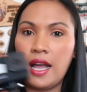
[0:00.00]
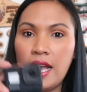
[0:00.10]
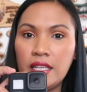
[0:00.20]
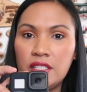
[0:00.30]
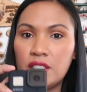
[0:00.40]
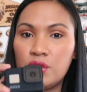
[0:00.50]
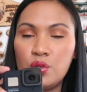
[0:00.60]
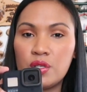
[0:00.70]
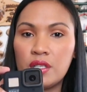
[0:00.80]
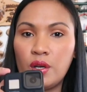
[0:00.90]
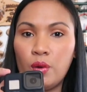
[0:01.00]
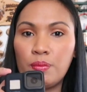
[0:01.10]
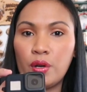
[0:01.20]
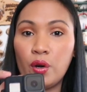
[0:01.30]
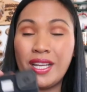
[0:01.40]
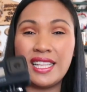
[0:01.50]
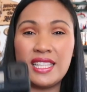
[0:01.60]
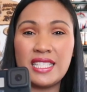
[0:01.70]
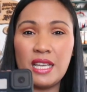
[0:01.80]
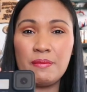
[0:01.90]
I can just use the GoPro, and at
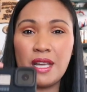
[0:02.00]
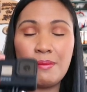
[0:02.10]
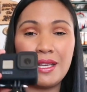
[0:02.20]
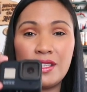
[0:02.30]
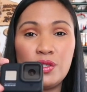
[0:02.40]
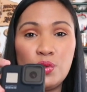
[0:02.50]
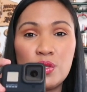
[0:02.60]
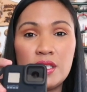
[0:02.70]
the same time I can use